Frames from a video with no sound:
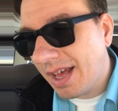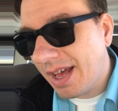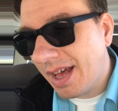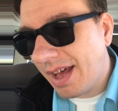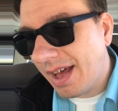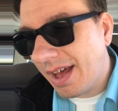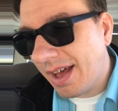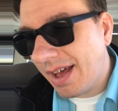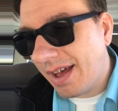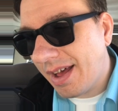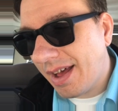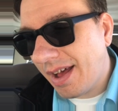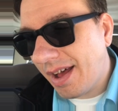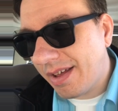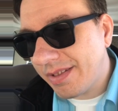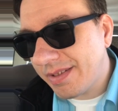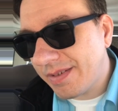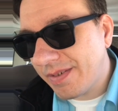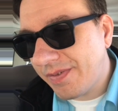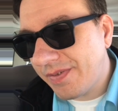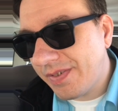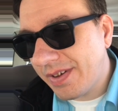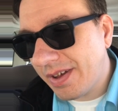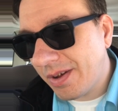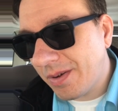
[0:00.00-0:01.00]
uh, on
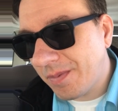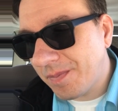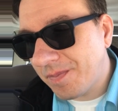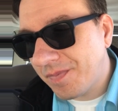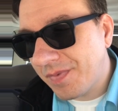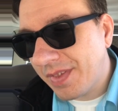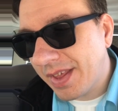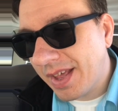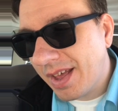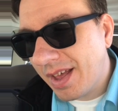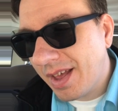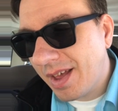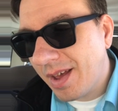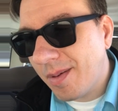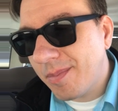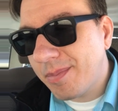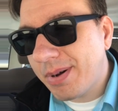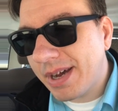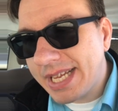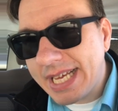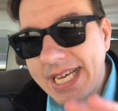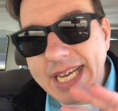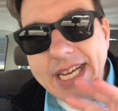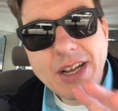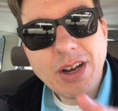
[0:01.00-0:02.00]
the film.
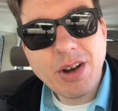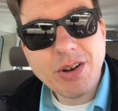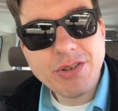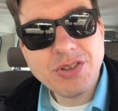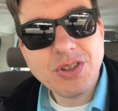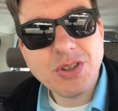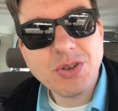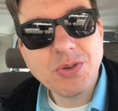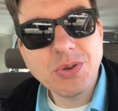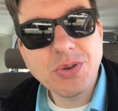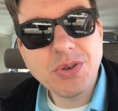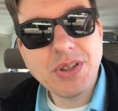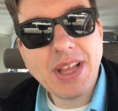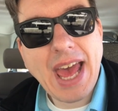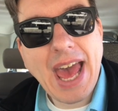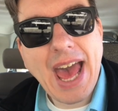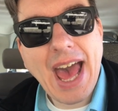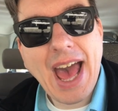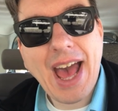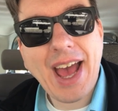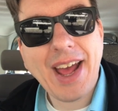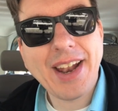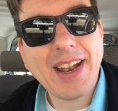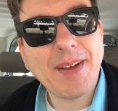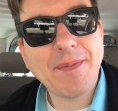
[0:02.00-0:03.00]
But he goes through
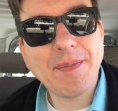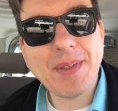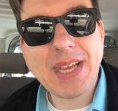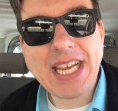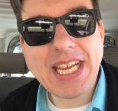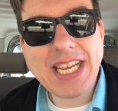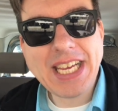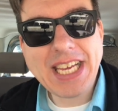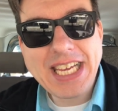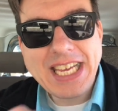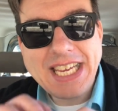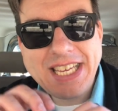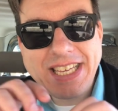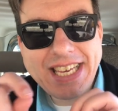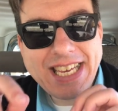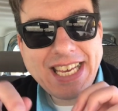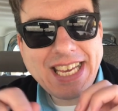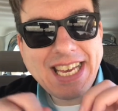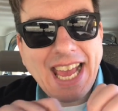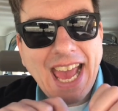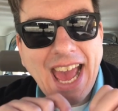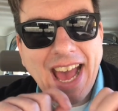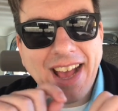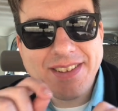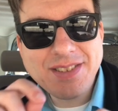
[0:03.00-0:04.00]
that. I mean, he, he,
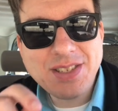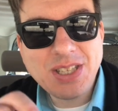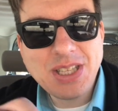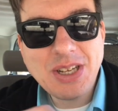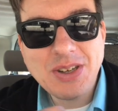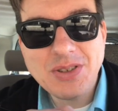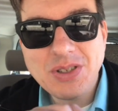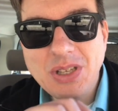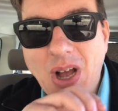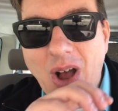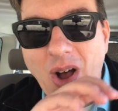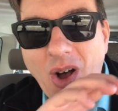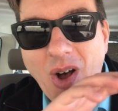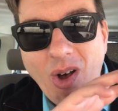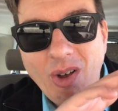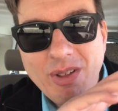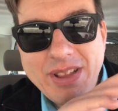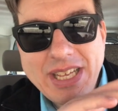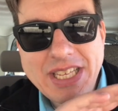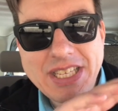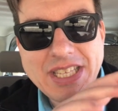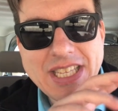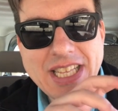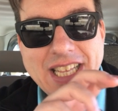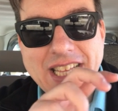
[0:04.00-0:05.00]
he has, there's all
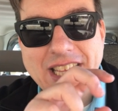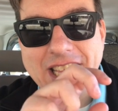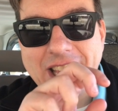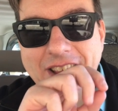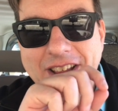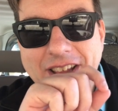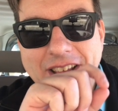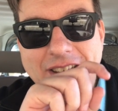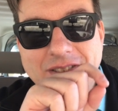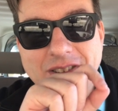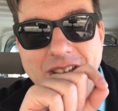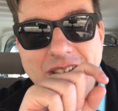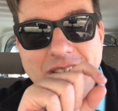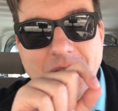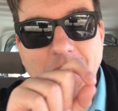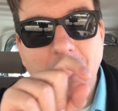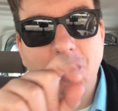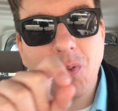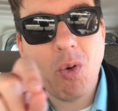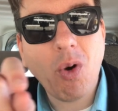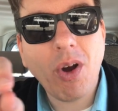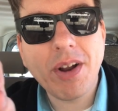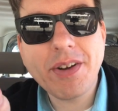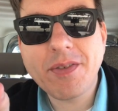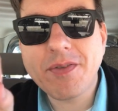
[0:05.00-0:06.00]
these, it, it's, it's a
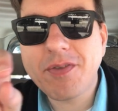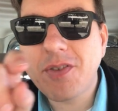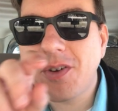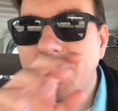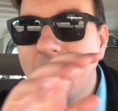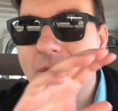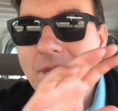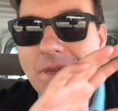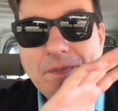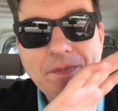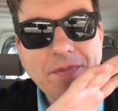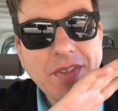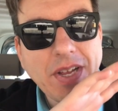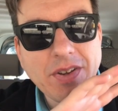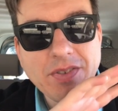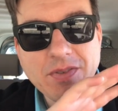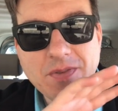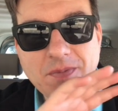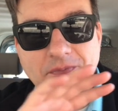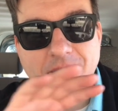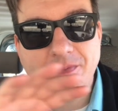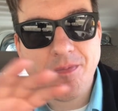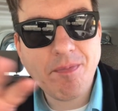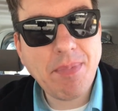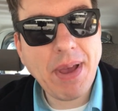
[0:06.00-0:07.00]
wonderful, there's
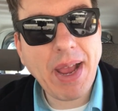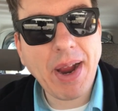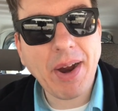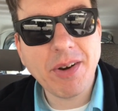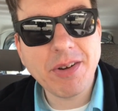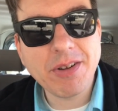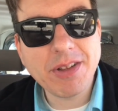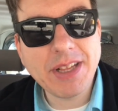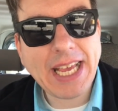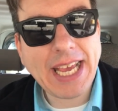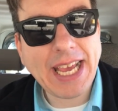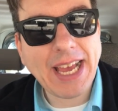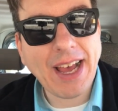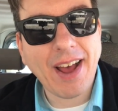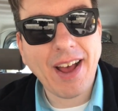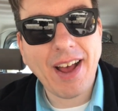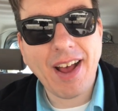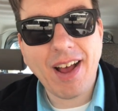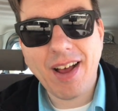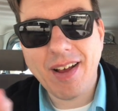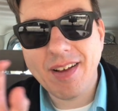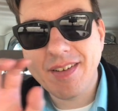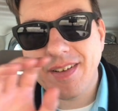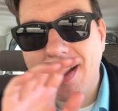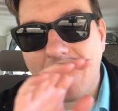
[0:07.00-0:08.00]
barely a,
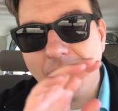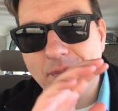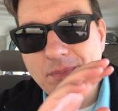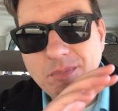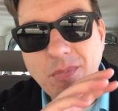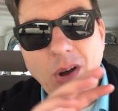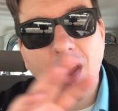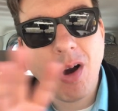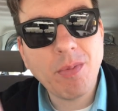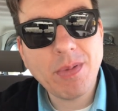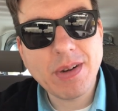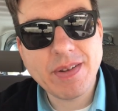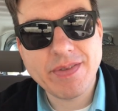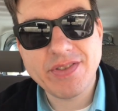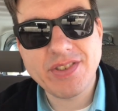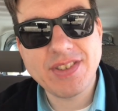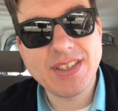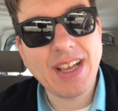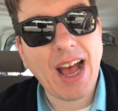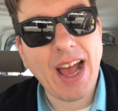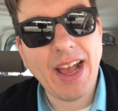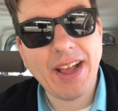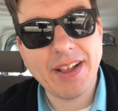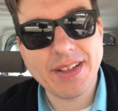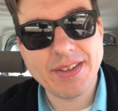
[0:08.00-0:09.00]
a, a, moment of
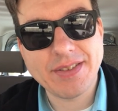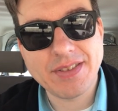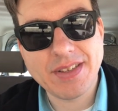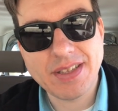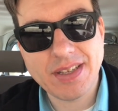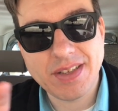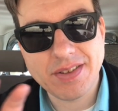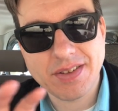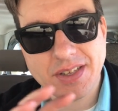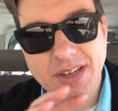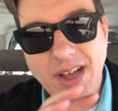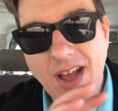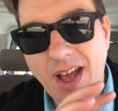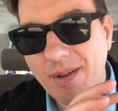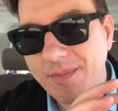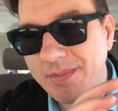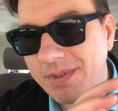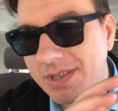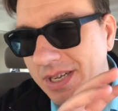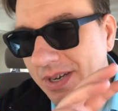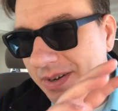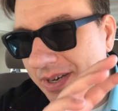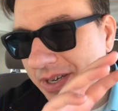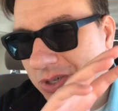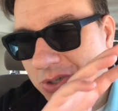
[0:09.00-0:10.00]
silence in this
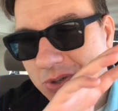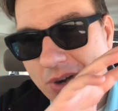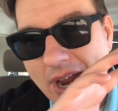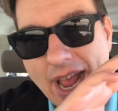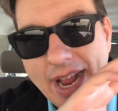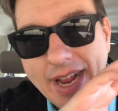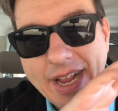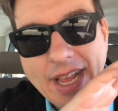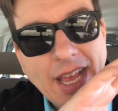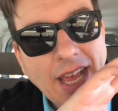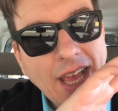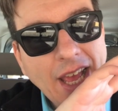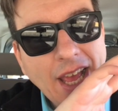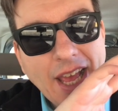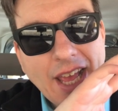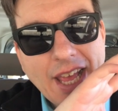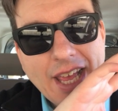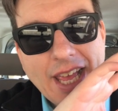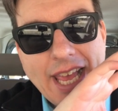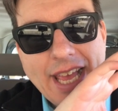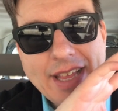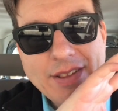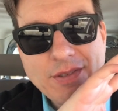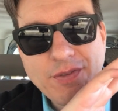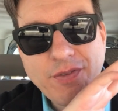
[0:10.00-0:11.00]
commentary track.
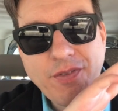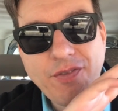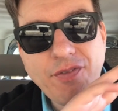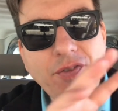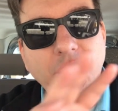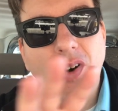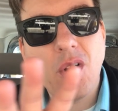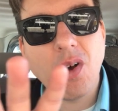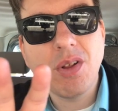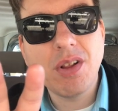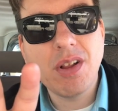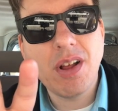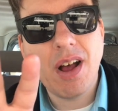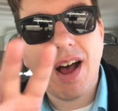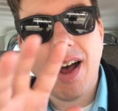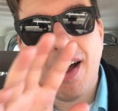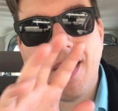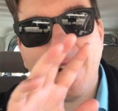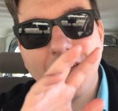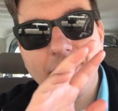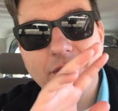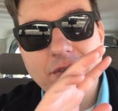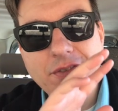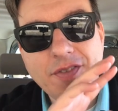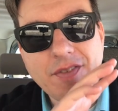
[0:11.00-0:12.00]
It's full
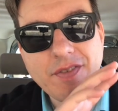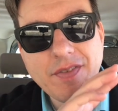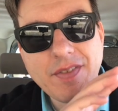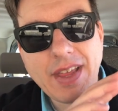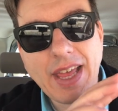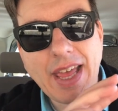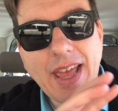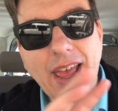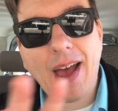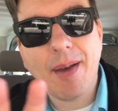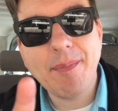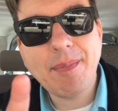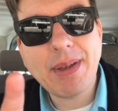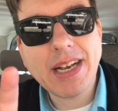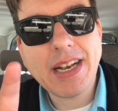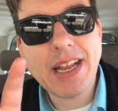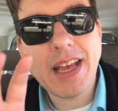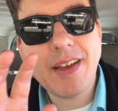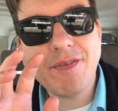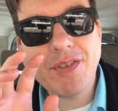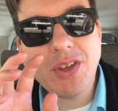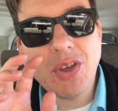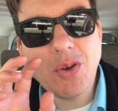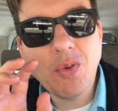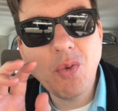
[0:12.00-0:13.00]
of, I mean,
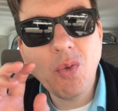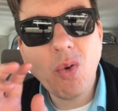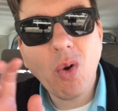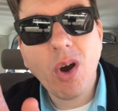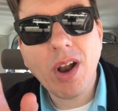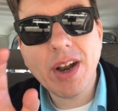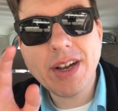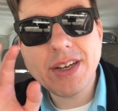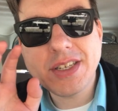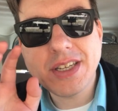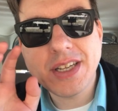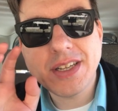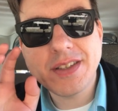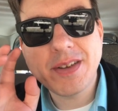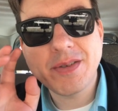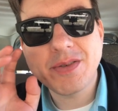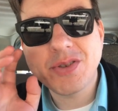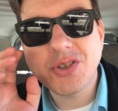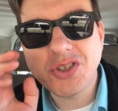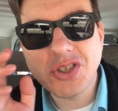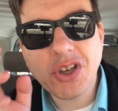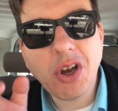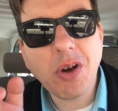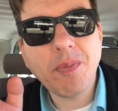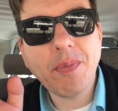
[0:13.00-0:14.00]
if you wanted to,
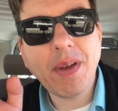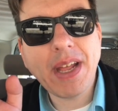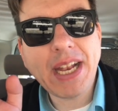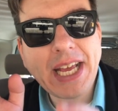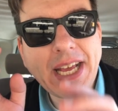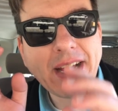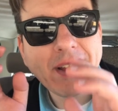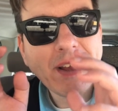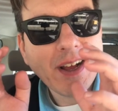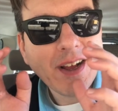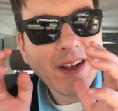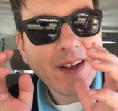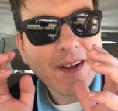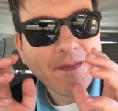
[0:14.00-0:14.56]
there's so many,